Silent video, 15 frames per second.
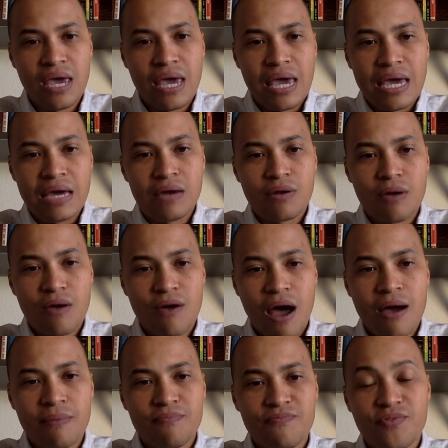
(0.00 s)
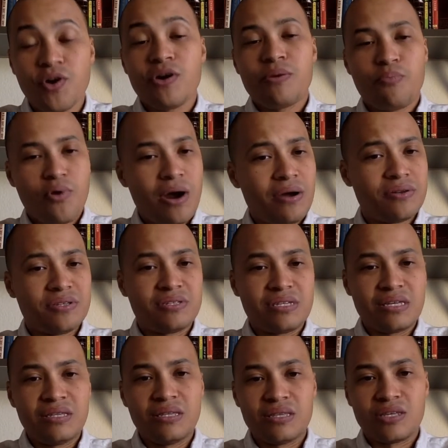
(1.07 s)
And I'm very proud to
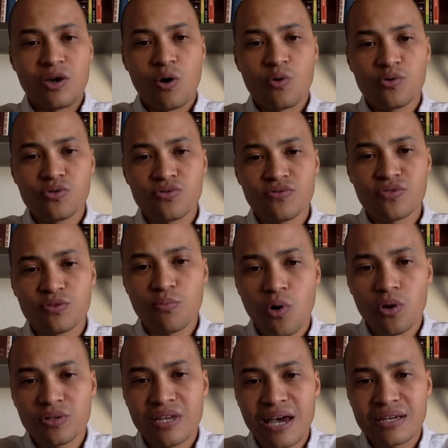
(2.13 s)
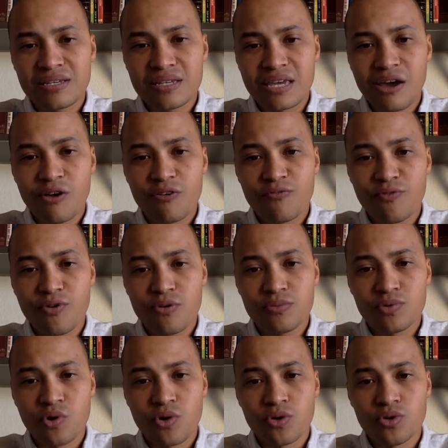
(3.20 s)
see that the owners of small tax and accounting
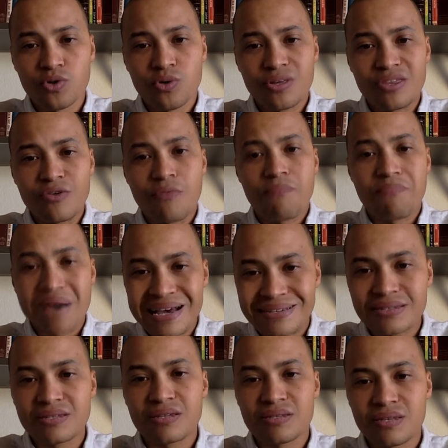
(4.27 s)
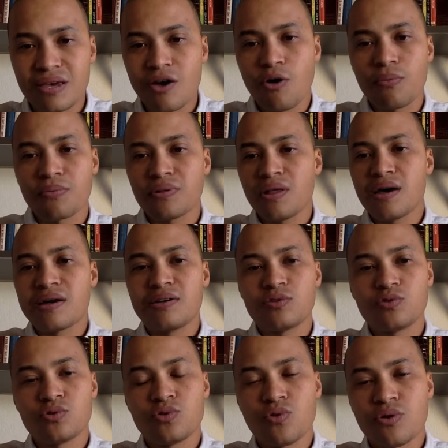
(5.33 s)
firms are doing their best to help
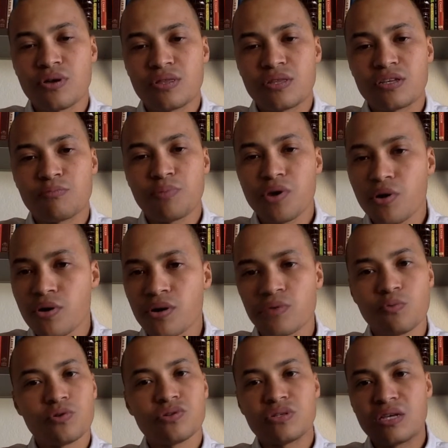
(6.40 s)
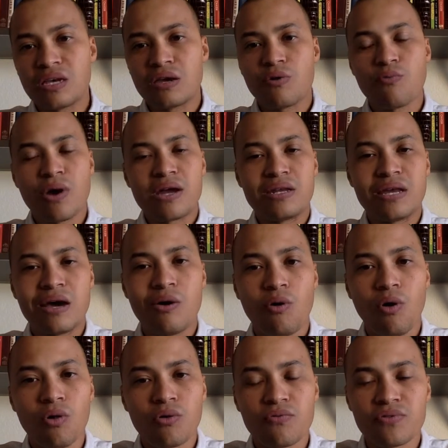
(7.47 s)
clients during this period. We're seeing it right now
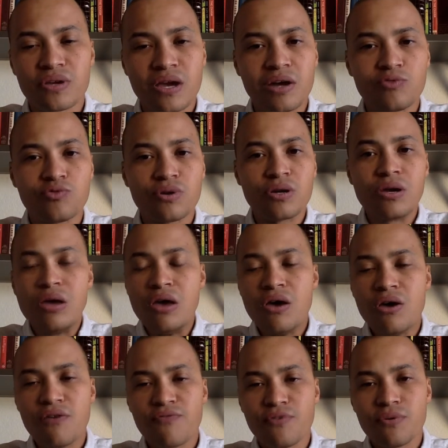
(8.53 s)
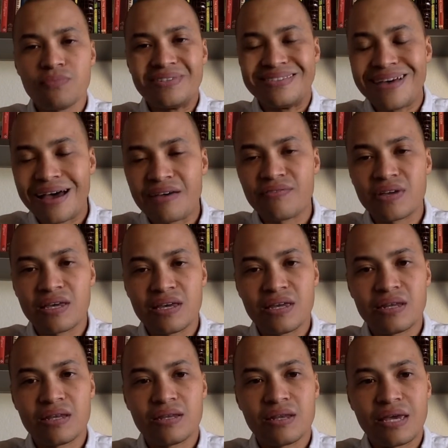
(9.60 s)
all over the country, firms diving
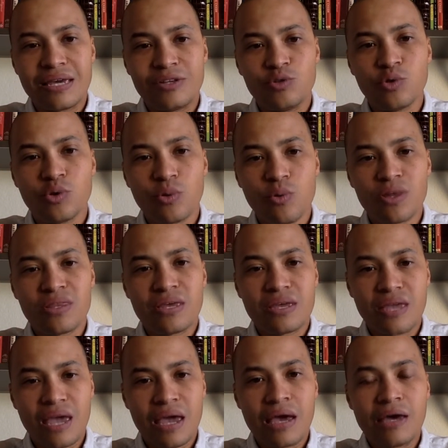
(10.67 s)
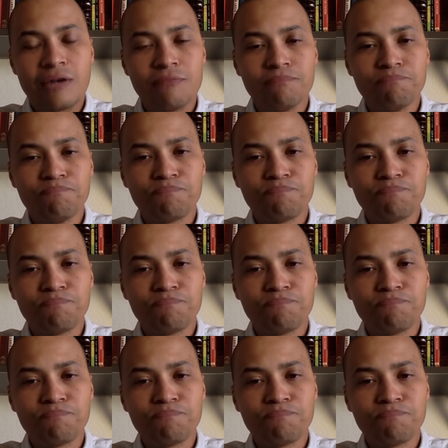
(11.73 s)
in and doing what they can.